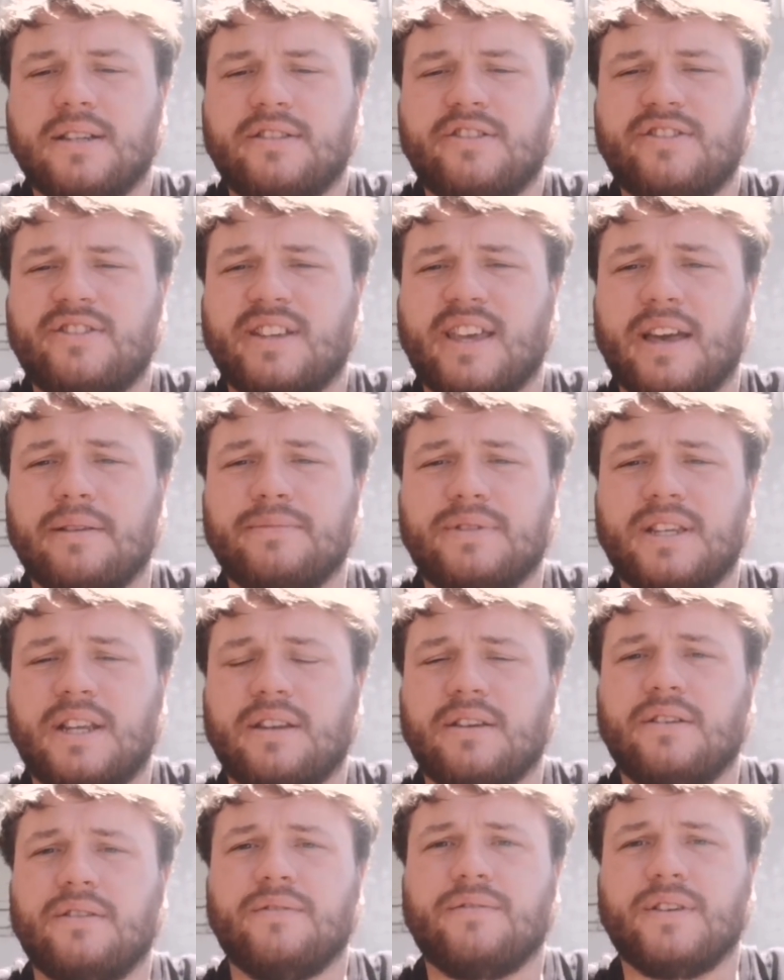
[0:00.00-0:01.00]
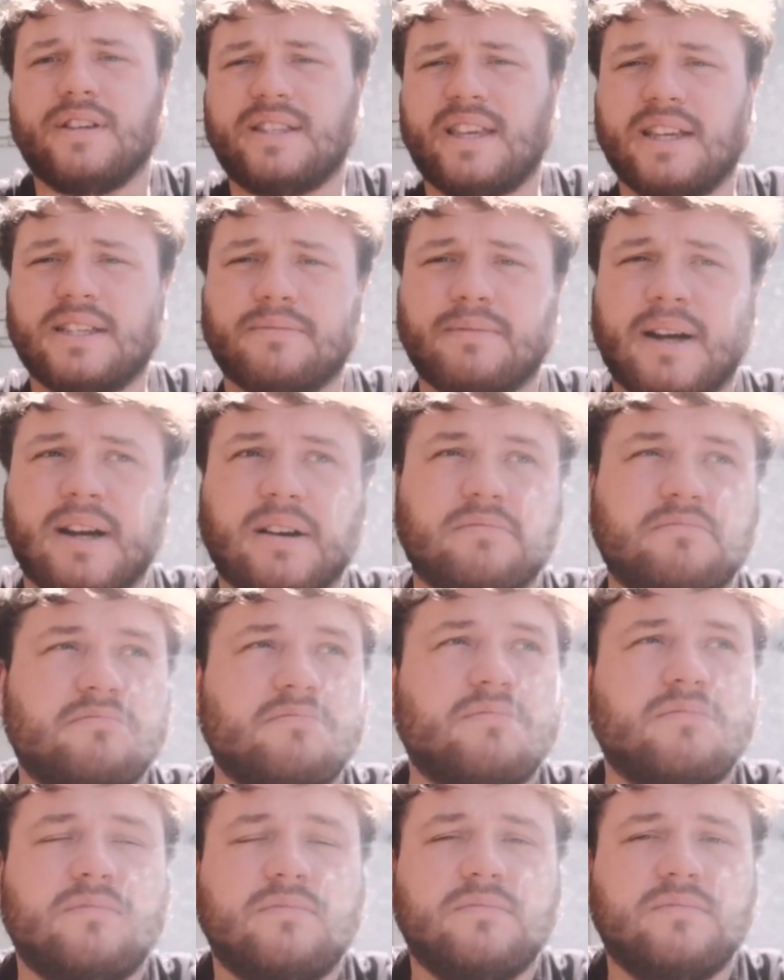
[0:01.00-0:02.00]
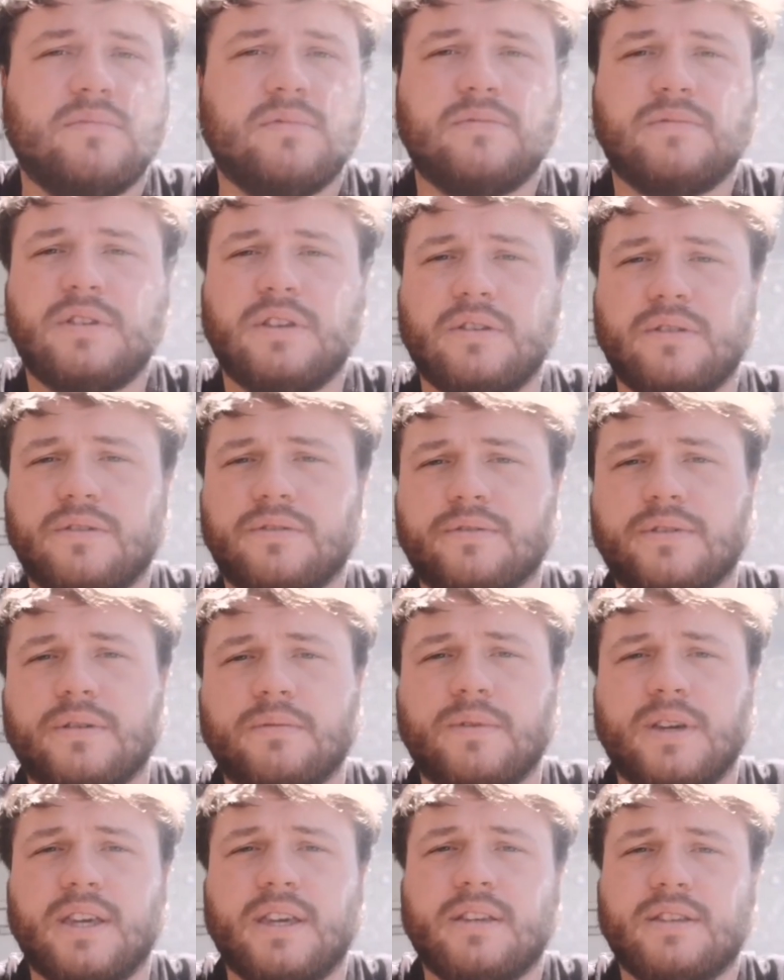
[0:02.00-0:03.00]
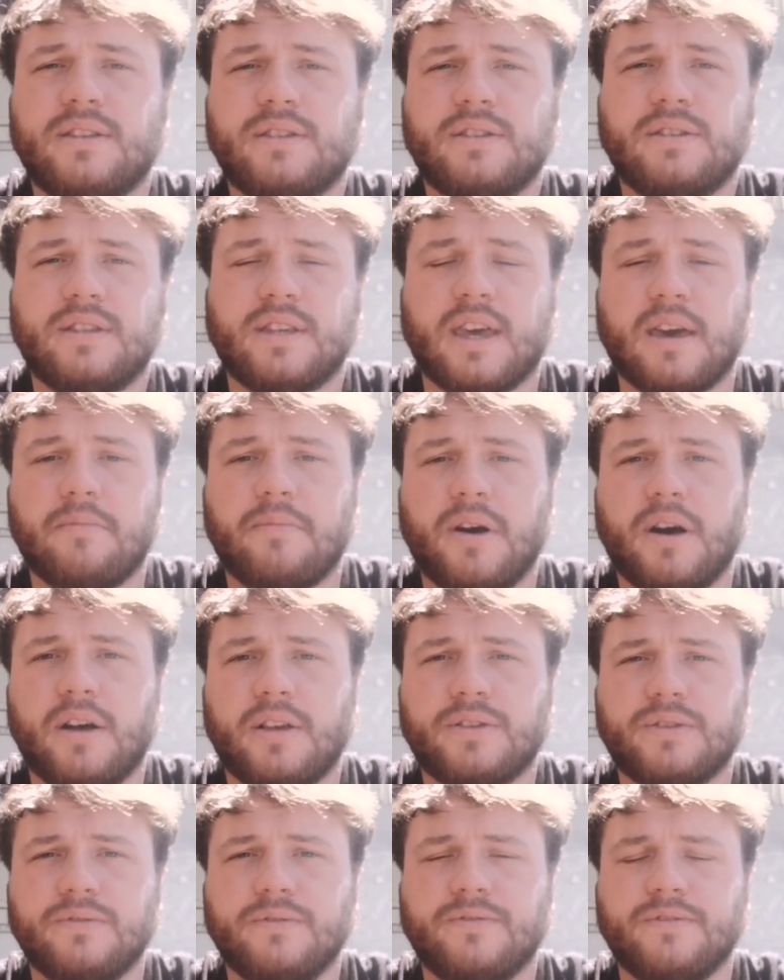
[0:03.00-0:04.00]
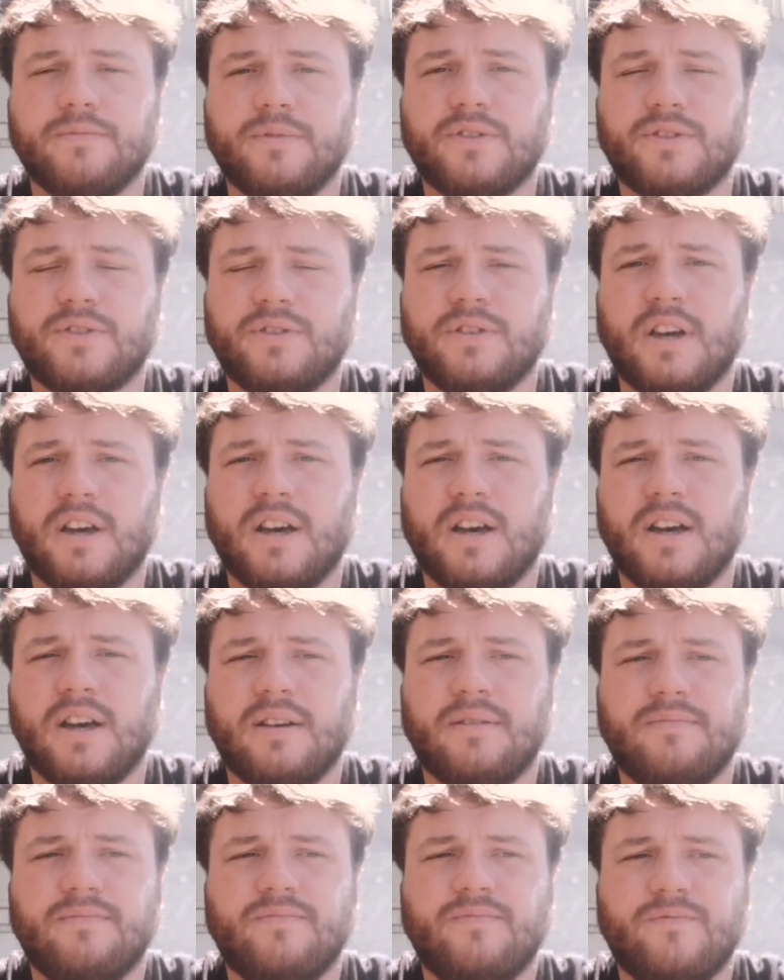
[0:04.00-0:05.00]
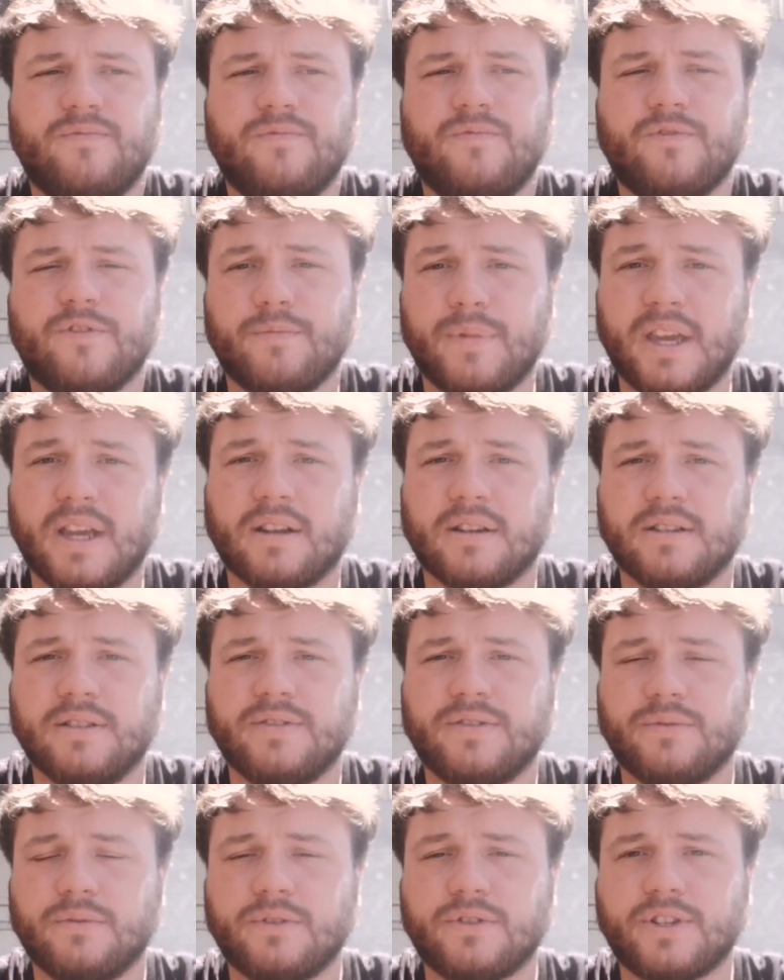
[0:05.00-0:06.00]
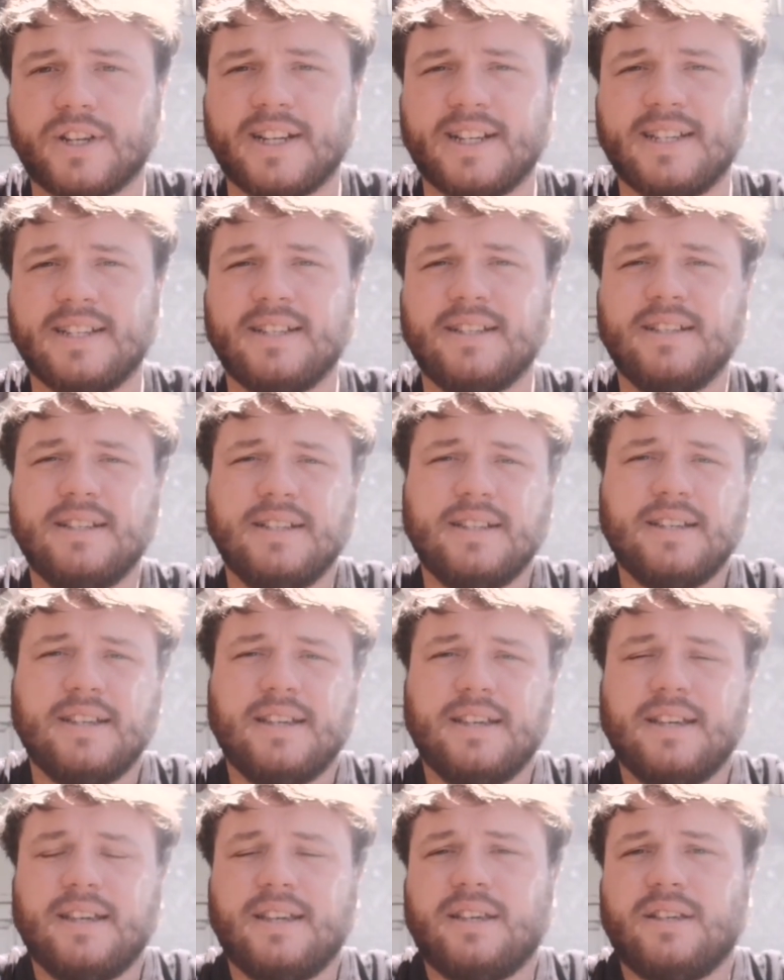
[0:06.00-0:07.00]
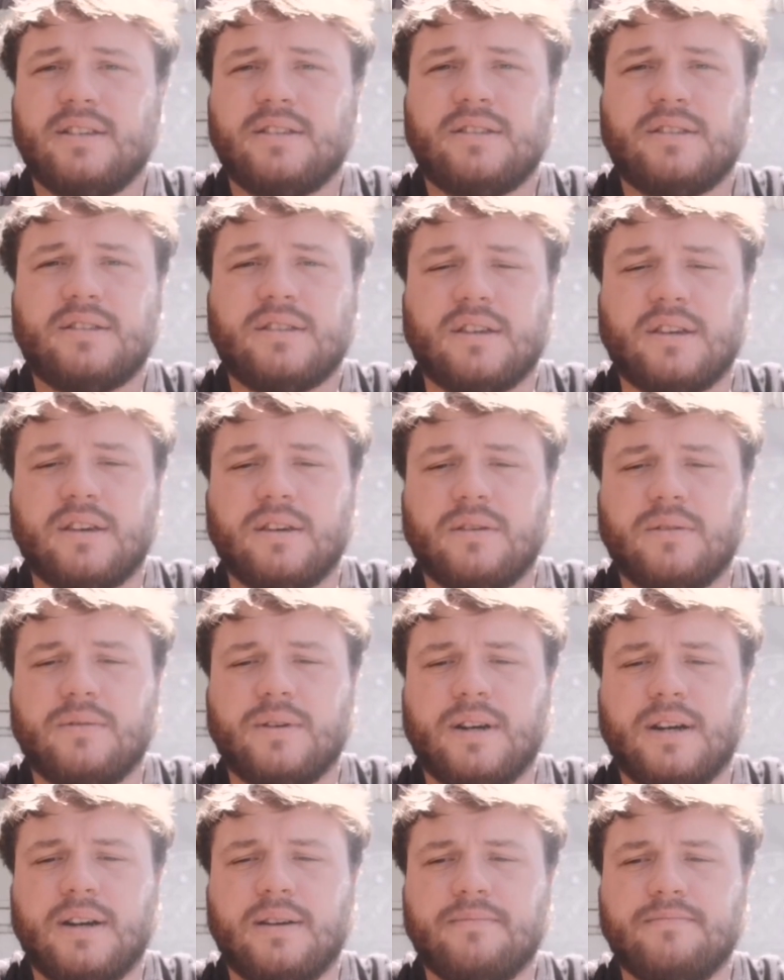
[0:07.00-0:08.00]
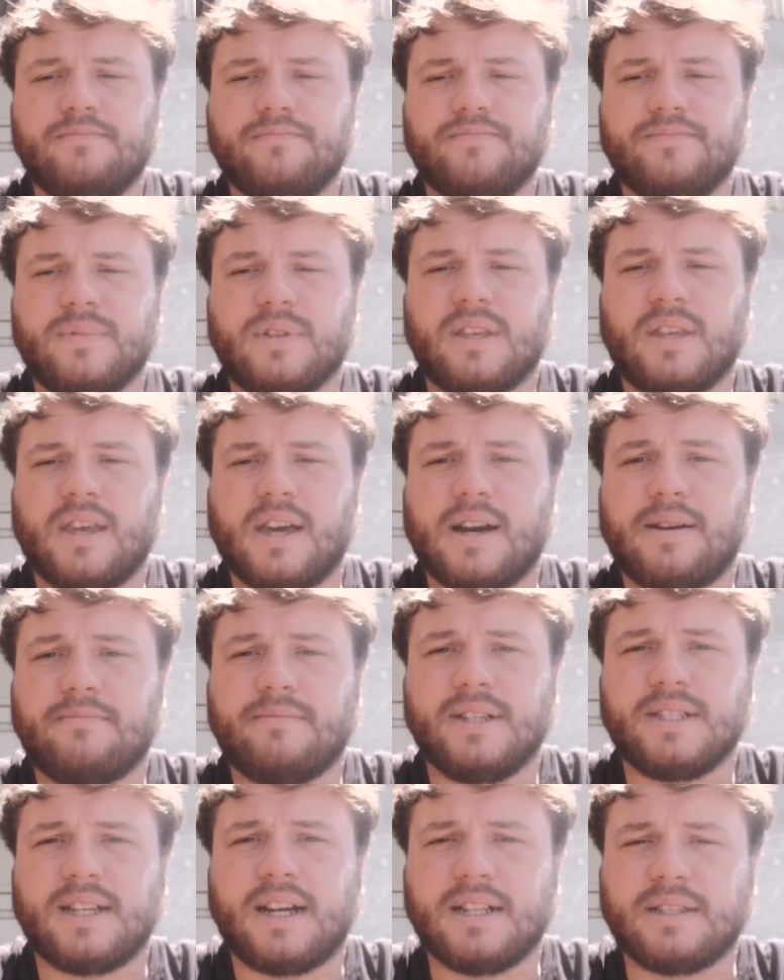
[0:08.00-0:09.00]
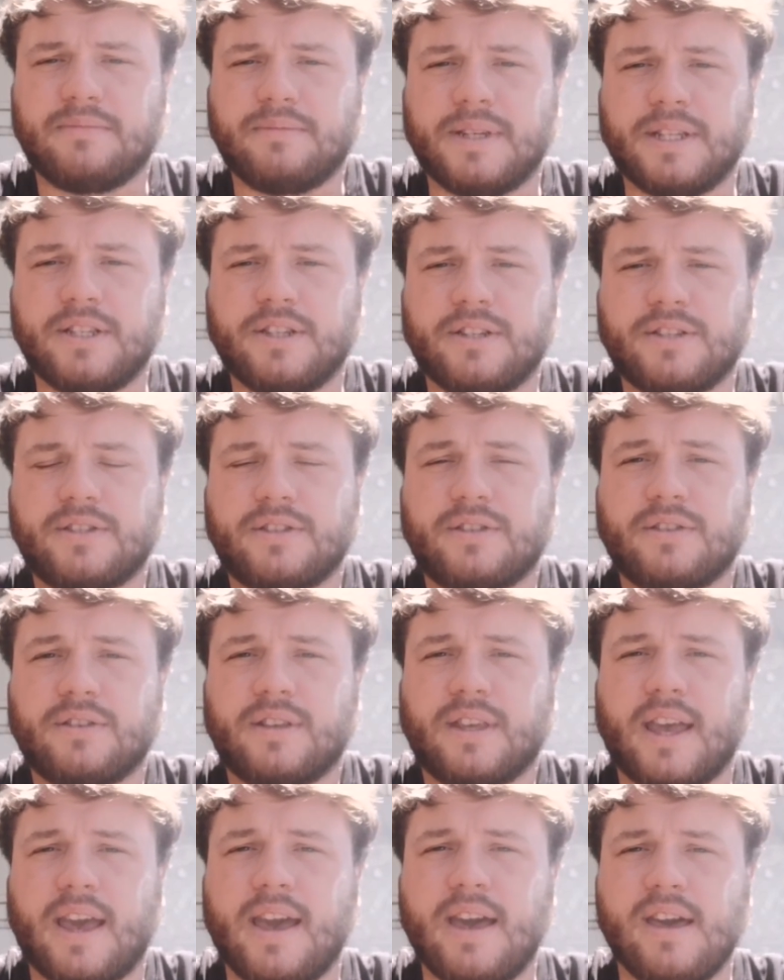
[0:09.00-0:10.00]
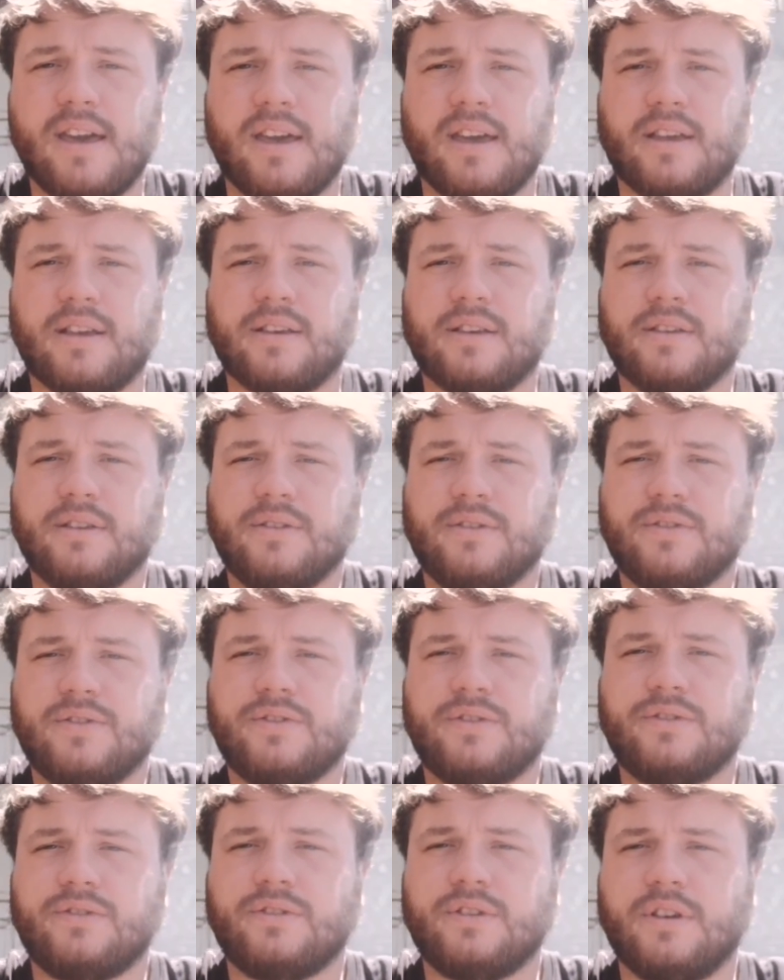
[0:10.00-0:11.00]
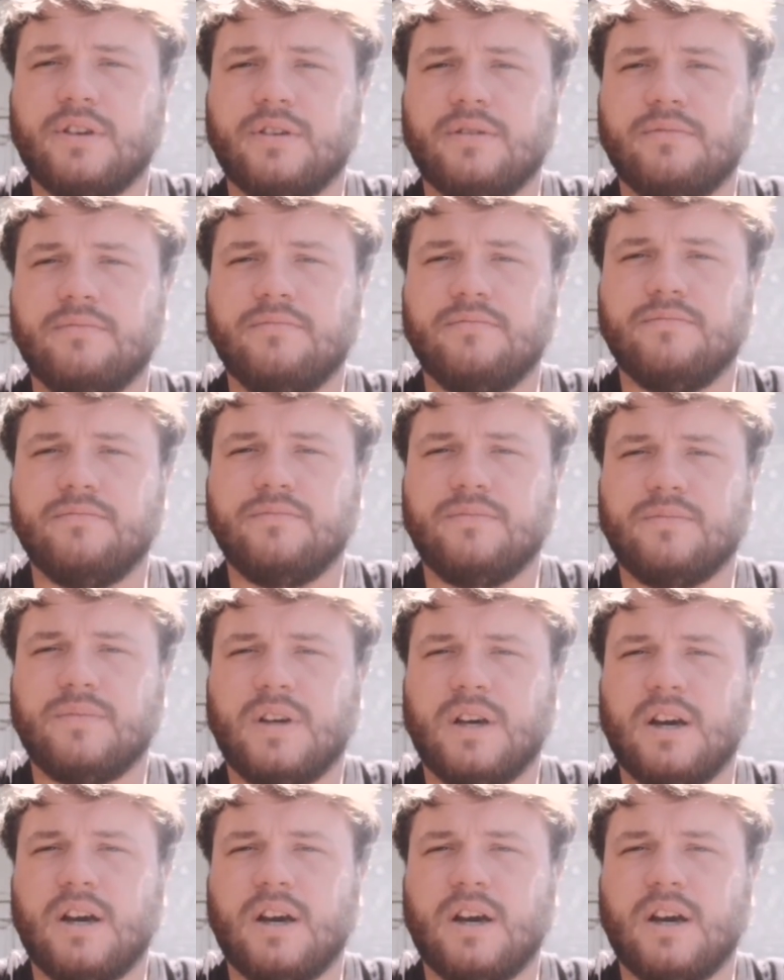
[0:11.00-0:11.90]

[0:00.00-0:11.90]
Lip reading: just to get them sent over. It takes about 2-3 weeks to get a parcel from England to Australia. So yeah, my dad's been just getting some